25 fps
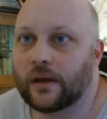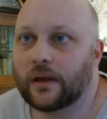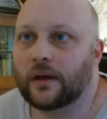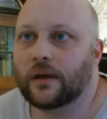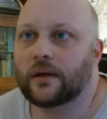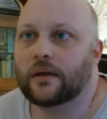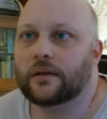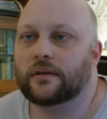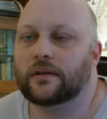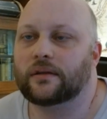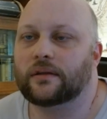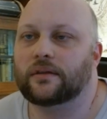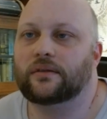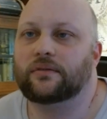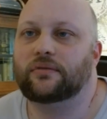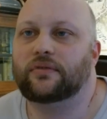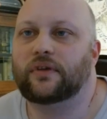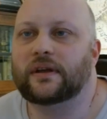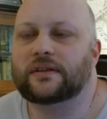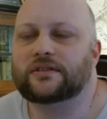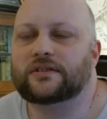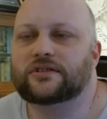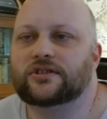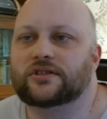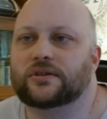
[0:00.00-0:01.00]
The
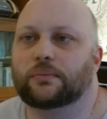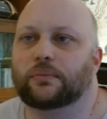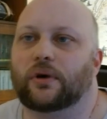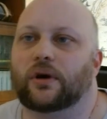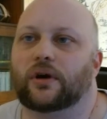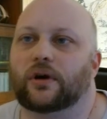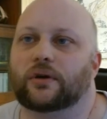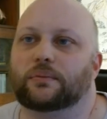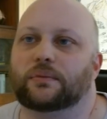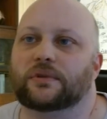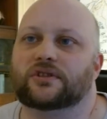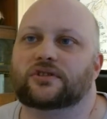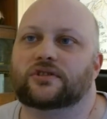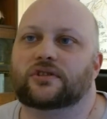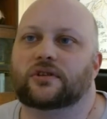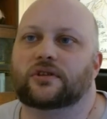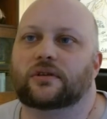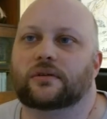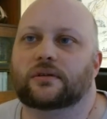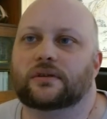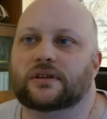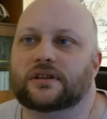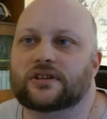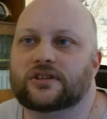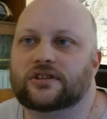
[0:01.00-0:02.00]
defense department
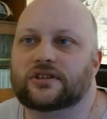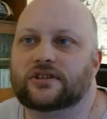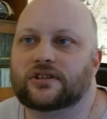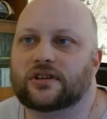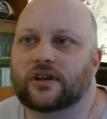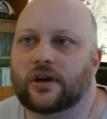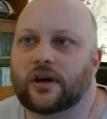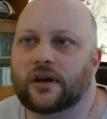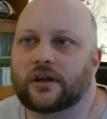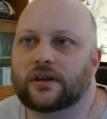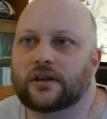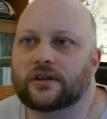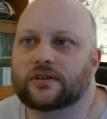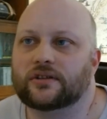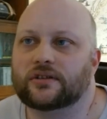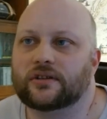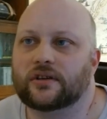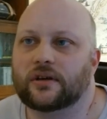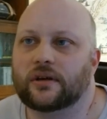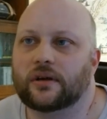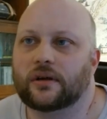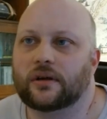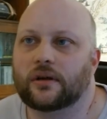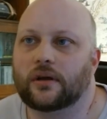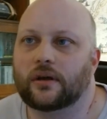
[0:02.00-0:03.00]
decides
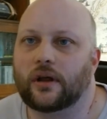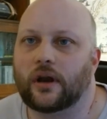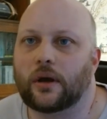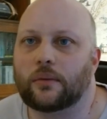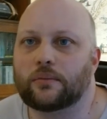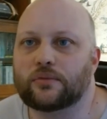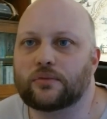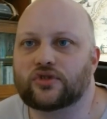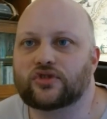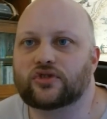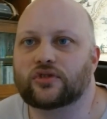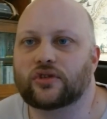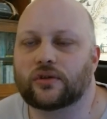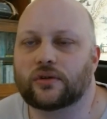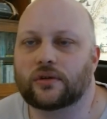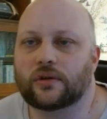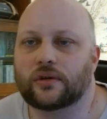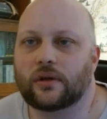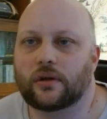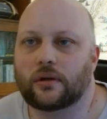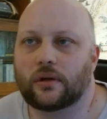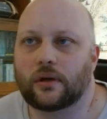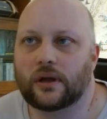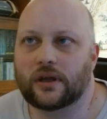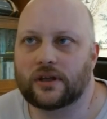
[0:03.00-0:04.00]
Ramsund
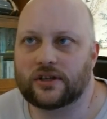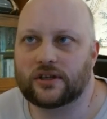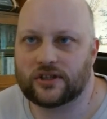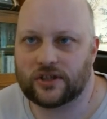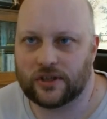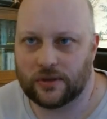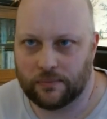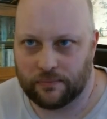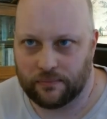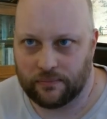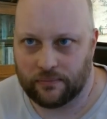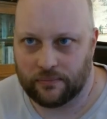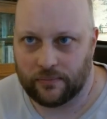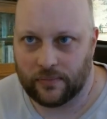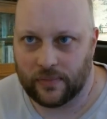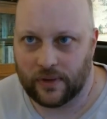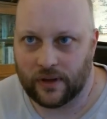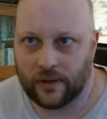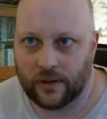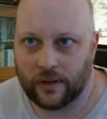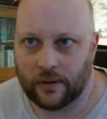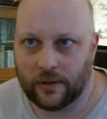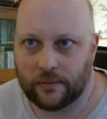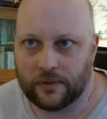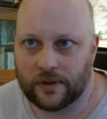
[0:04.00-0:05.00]
is
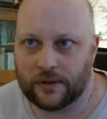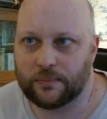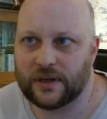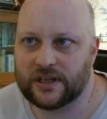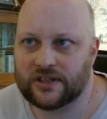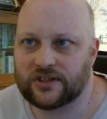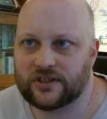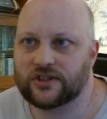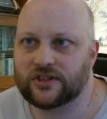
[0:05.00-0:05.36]
the best